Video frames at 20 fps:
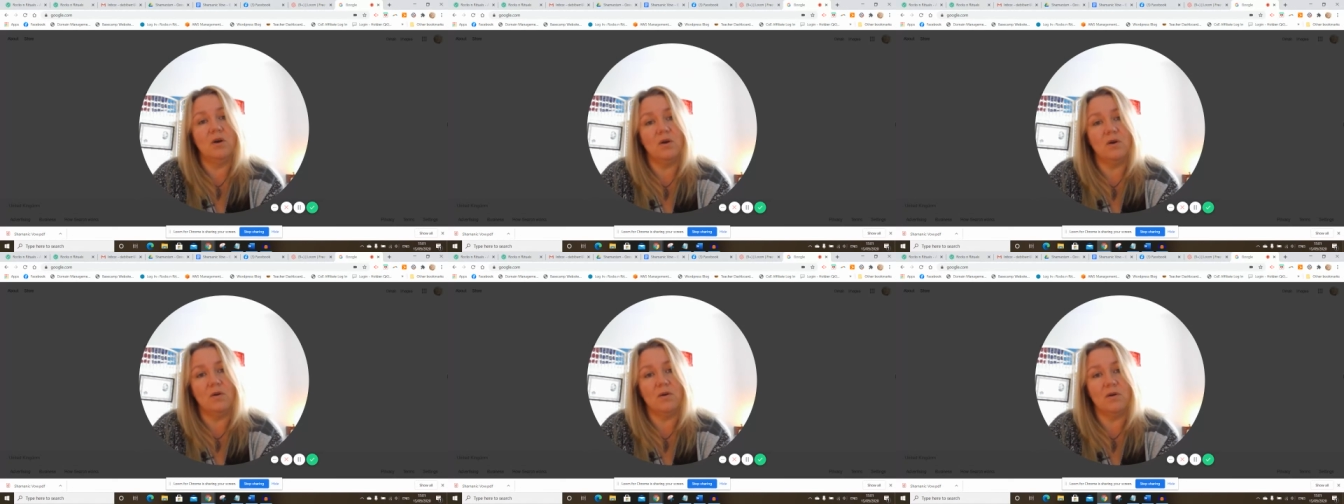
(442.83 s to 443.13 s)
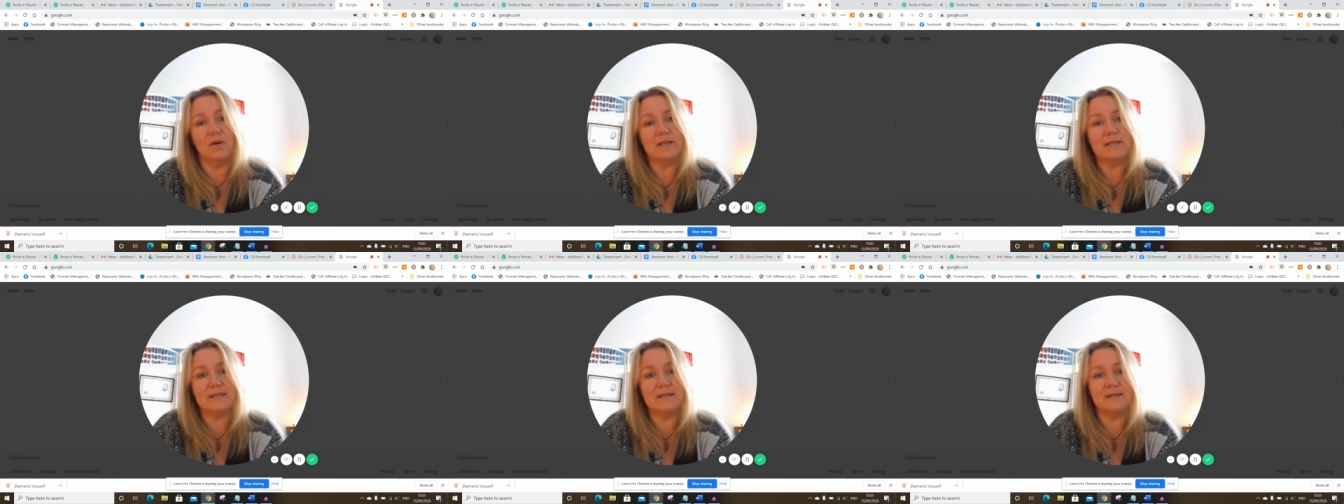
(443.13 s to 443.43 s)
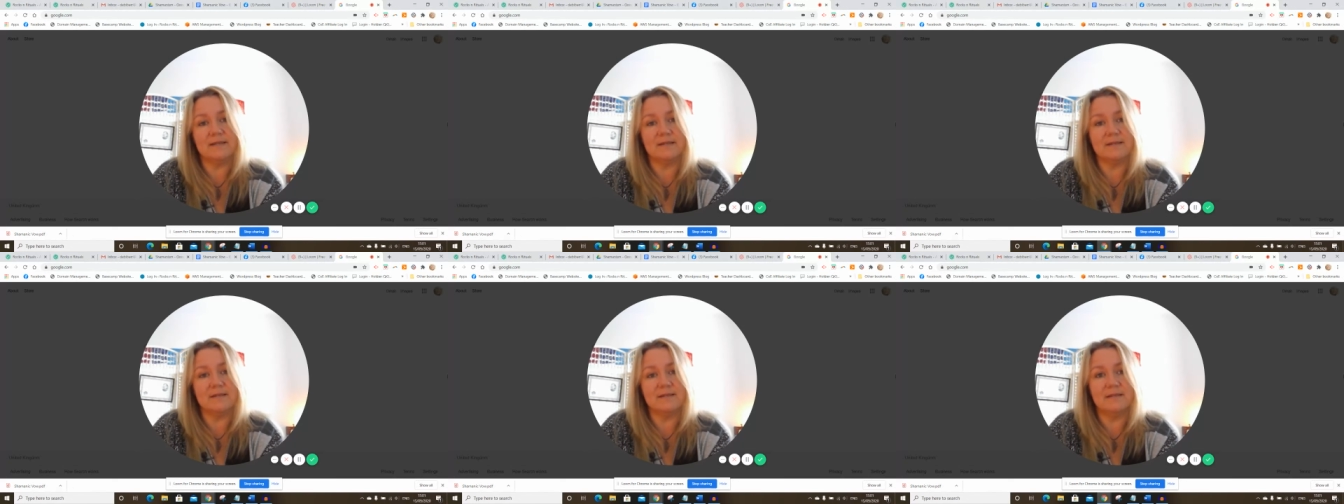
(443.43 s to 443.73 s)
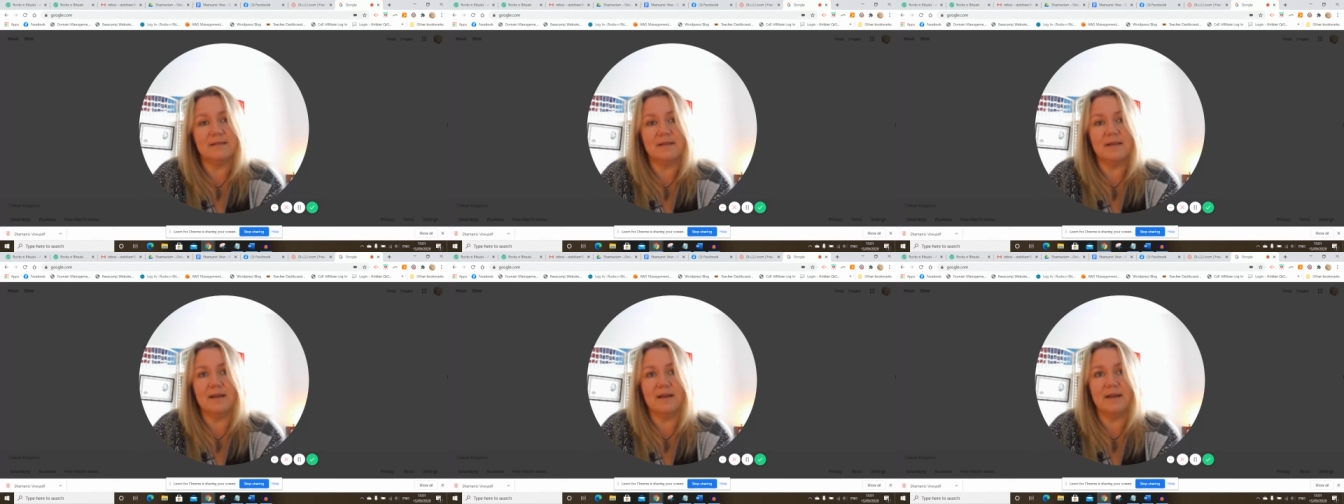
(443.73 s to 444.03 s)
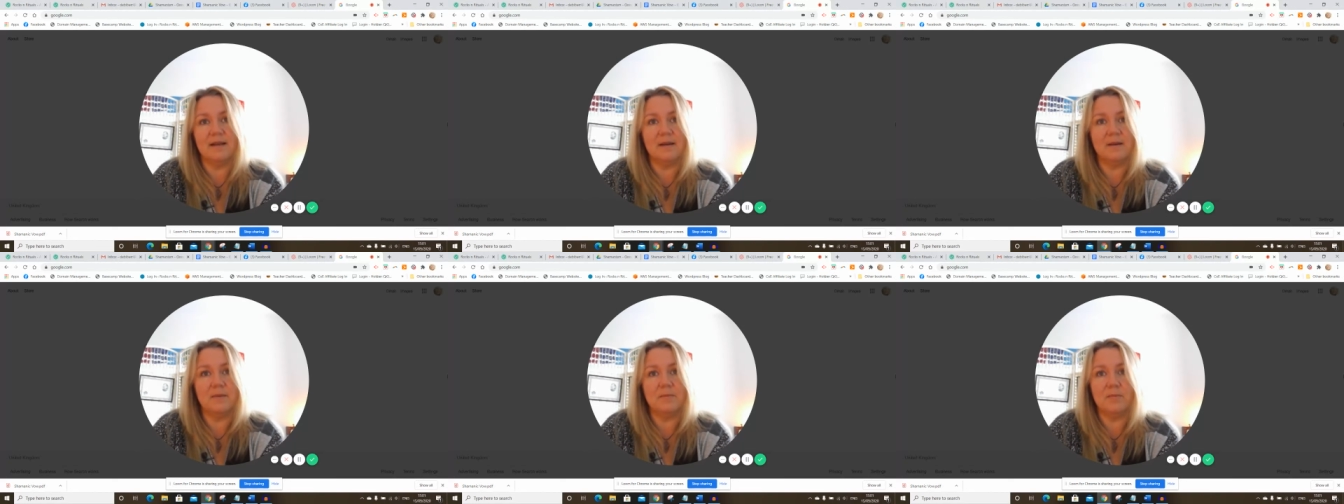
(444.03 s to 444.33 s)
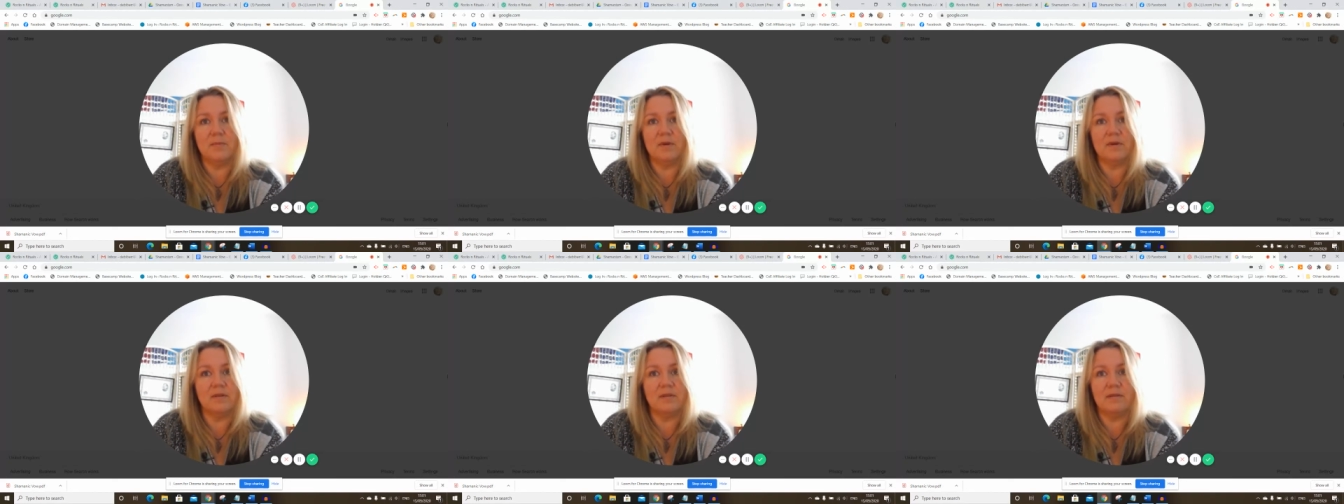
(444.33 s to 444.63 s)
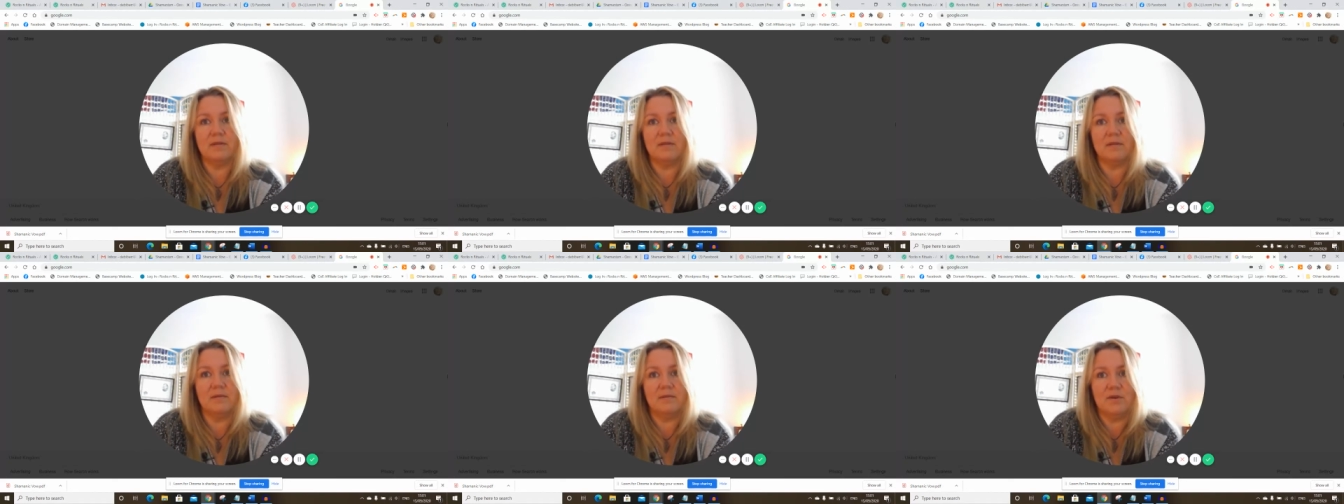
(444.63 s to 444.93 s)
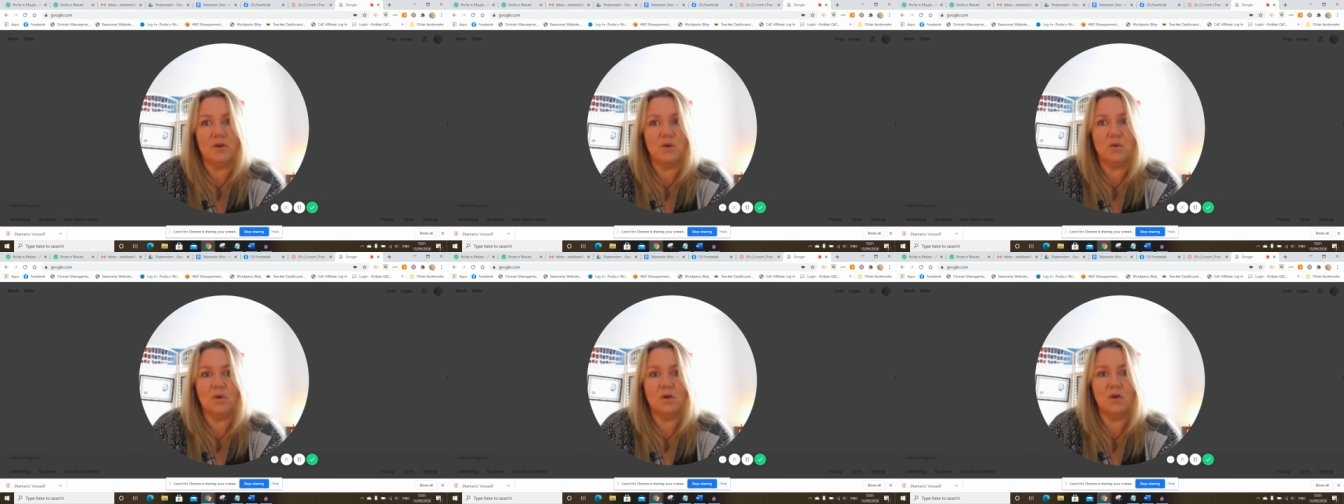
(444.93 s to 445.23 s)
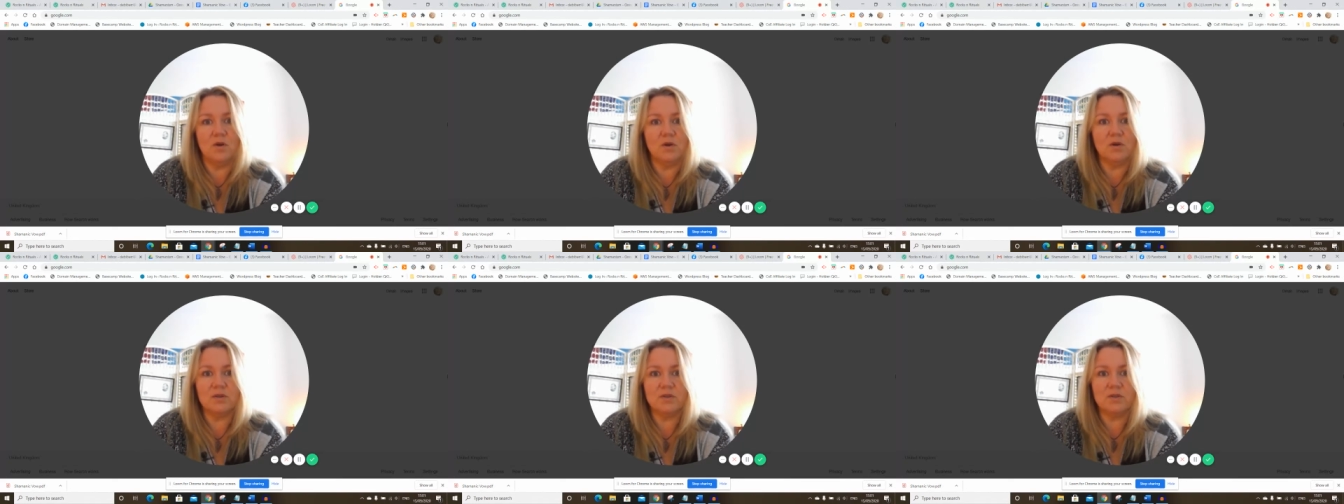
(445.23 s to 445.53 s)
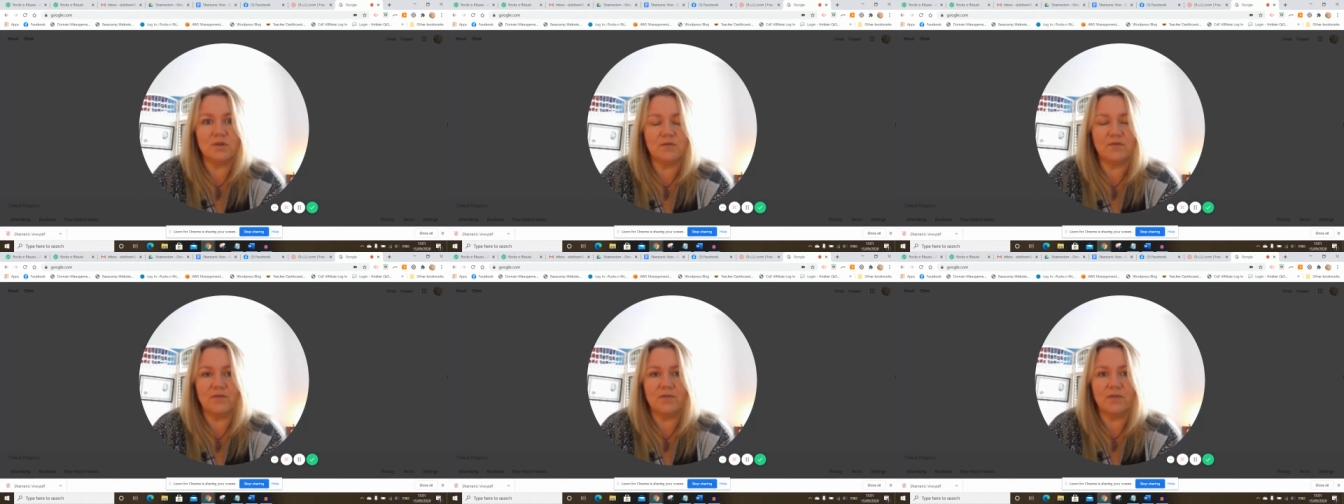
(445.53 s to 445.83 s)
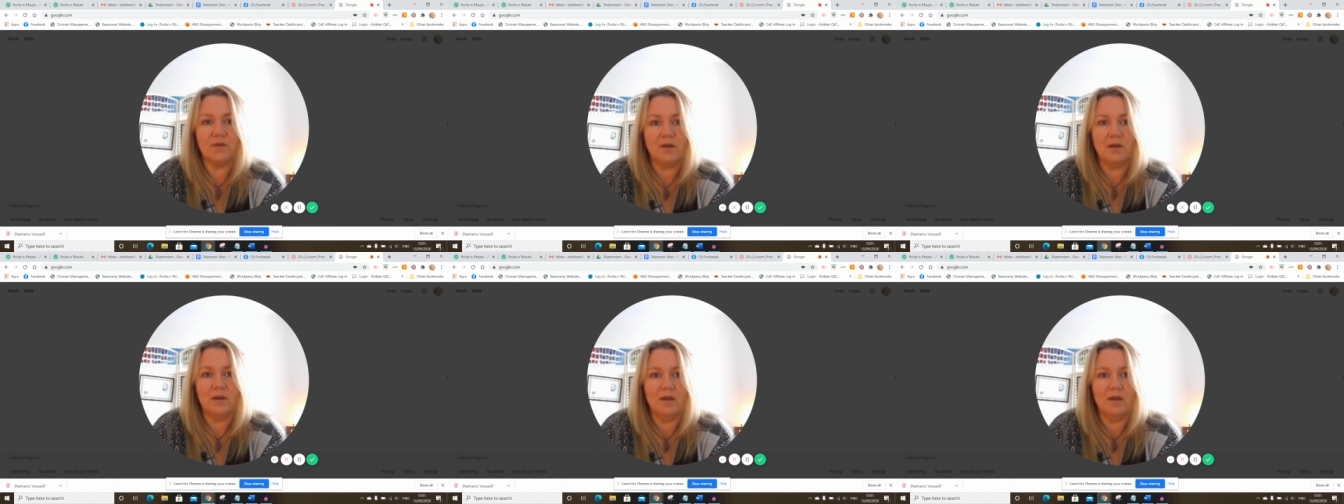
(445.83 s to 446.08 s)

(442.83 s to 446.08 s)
or at distance um, with no loss of